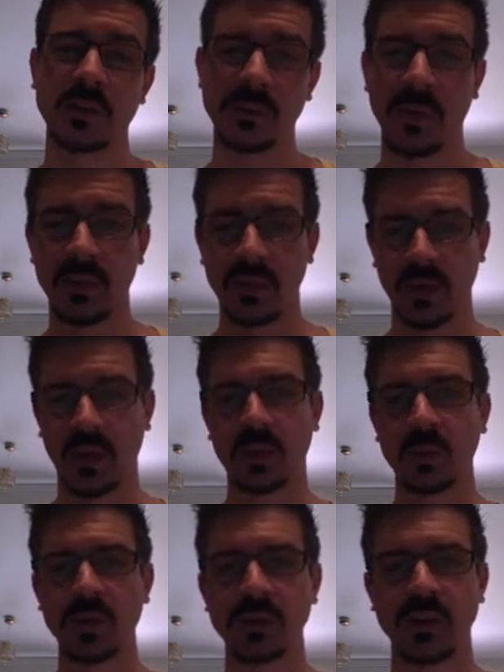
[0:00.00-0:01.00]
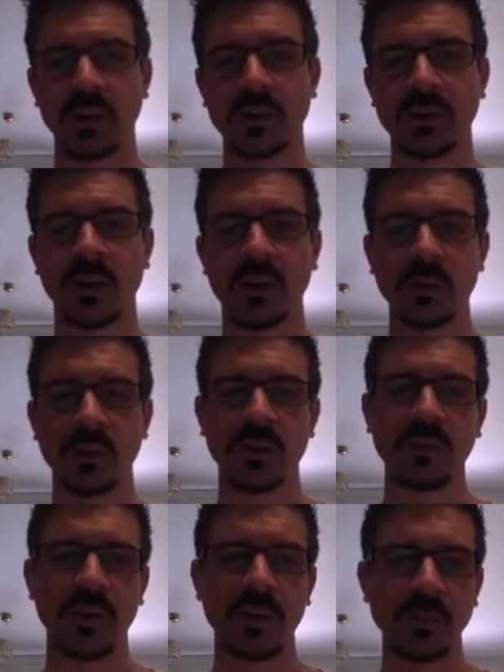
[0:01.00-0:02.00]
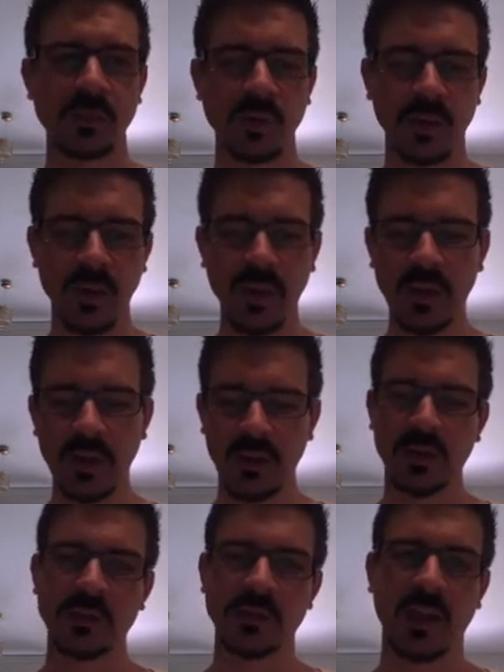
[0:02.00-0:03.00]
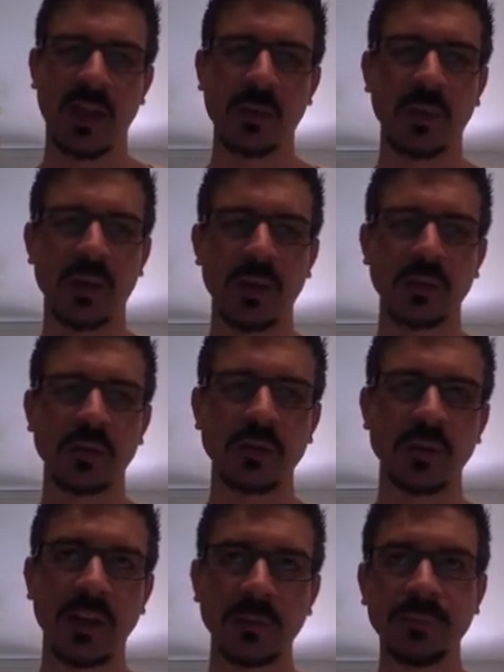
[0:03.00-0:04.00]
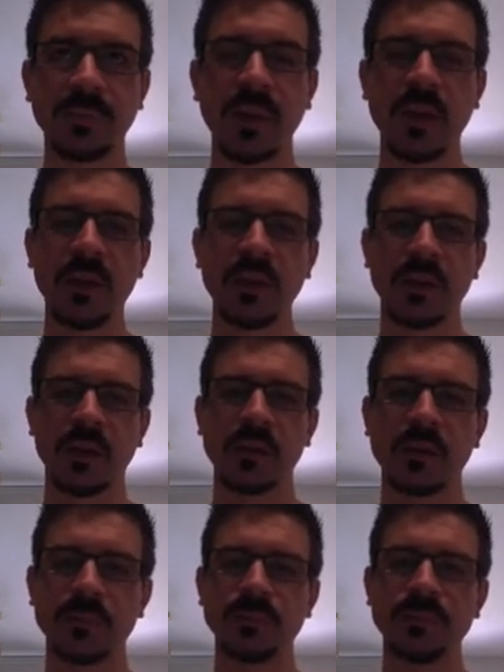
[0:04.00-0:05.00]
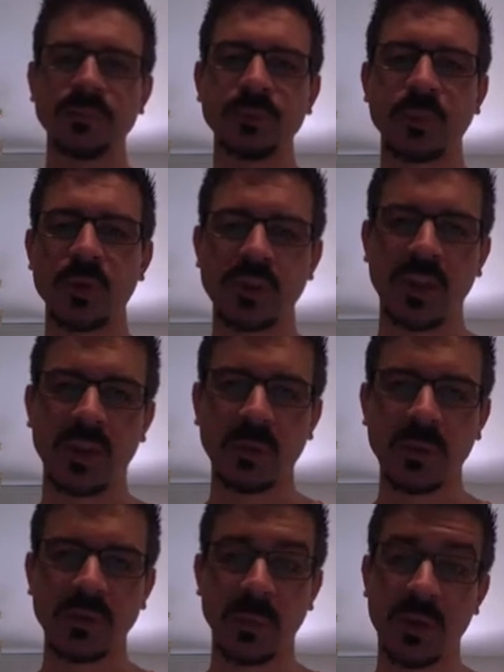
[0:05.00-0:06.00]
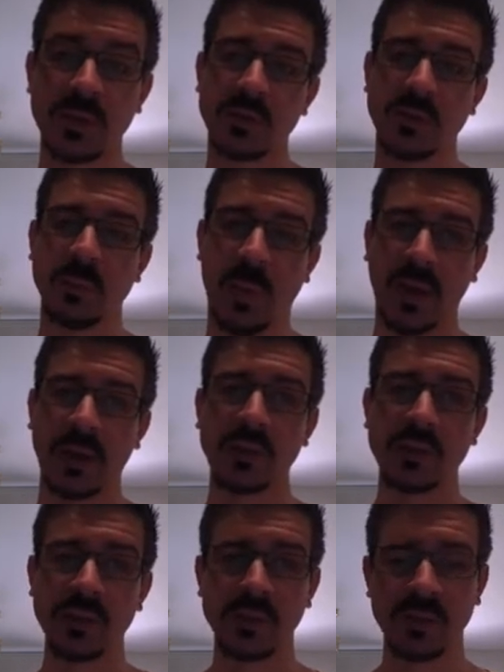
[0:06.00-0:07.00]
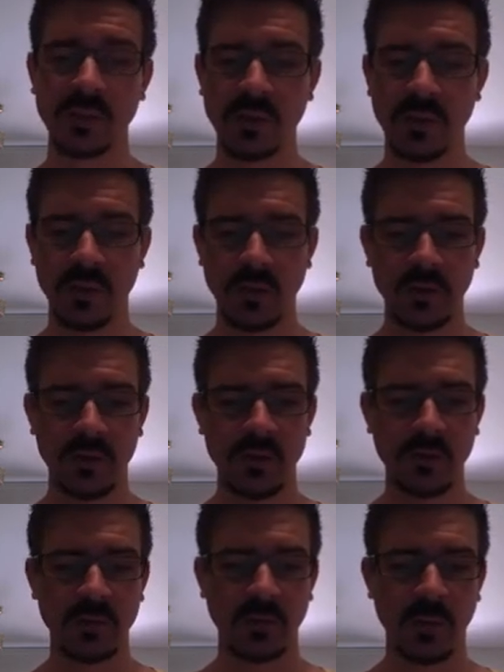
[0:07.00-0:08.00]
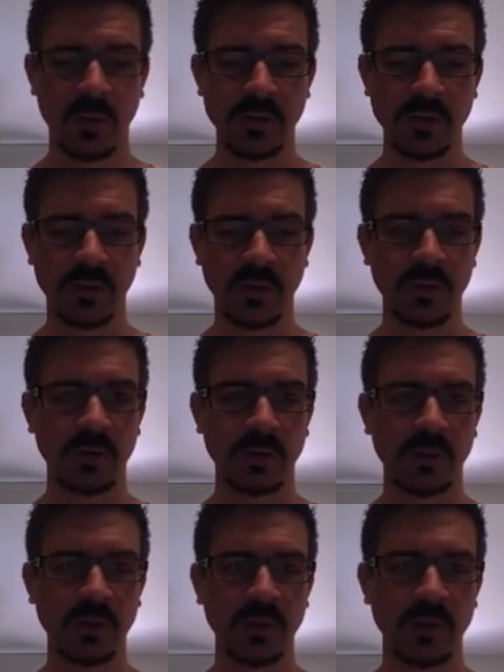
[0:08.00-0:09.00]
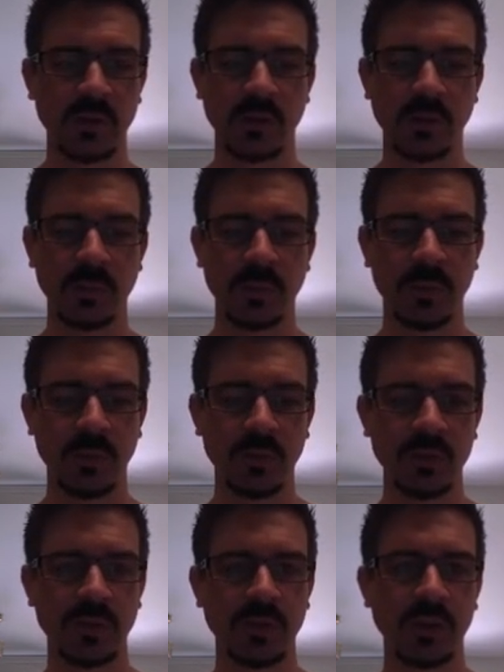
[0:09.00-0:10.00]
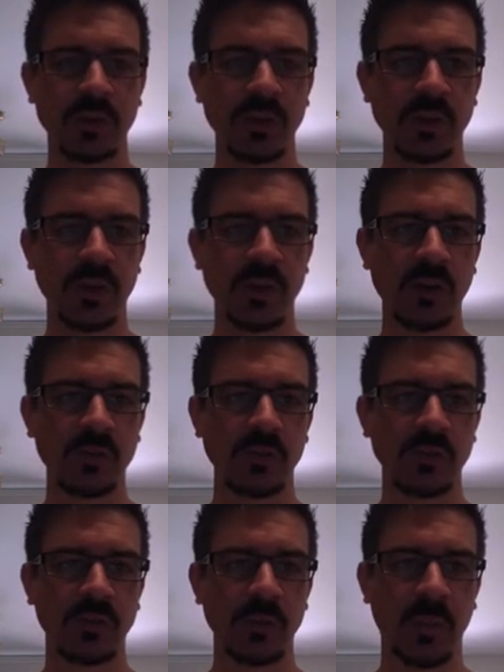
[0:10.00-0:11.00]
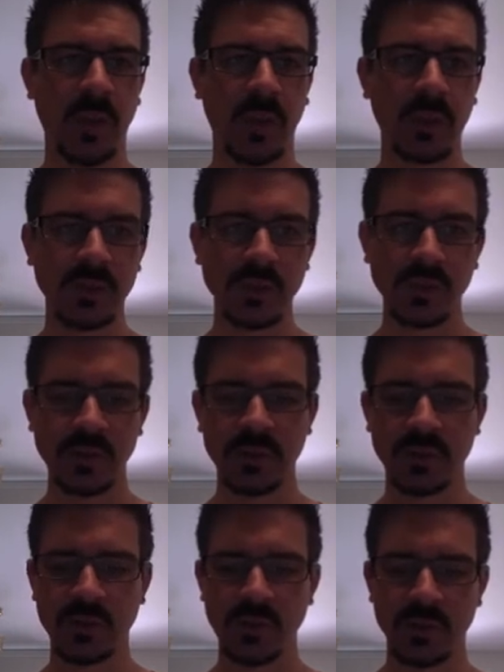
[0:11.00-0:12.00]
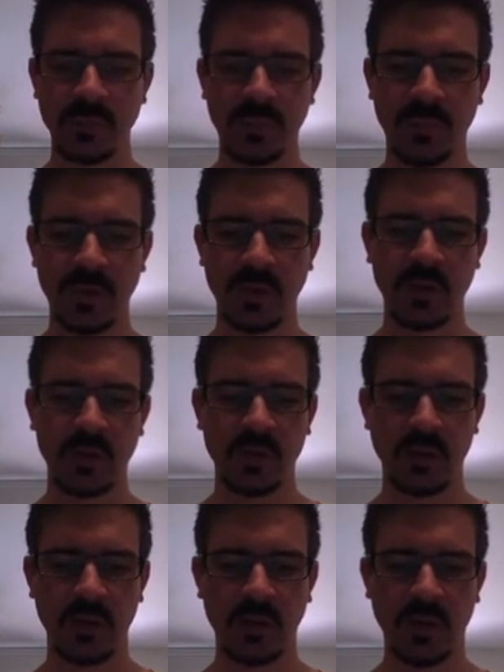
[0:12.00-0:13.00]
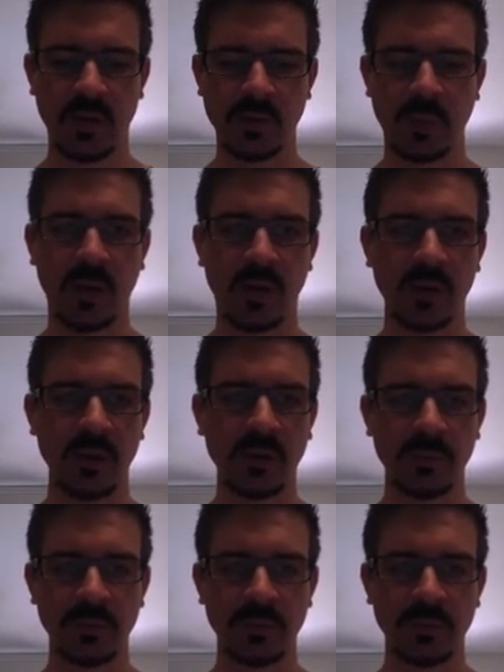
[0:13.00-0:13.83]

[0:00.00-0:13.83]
some other keywords I could target within Facebook. So how might I do that? Most keywords are based on pages. So basically I'm going to do a search in here and look for pages liked by